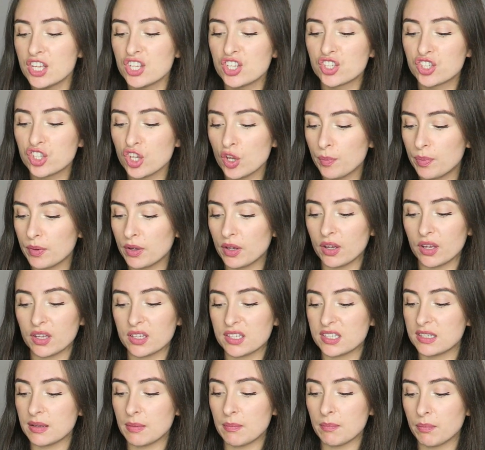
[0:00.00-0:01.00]

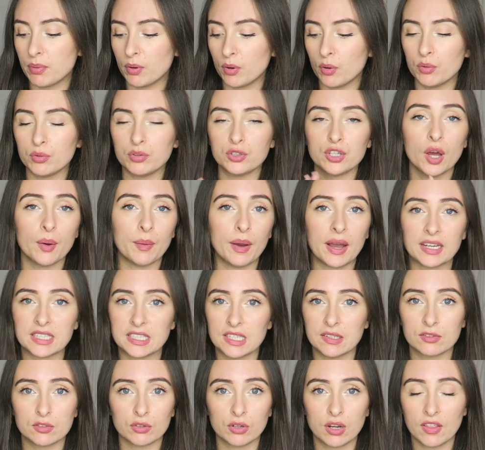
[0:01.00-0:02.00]
Super simple, no
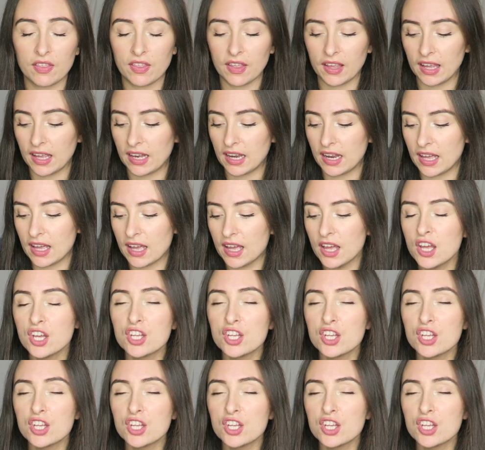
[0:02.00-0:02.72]
actives or anything in it.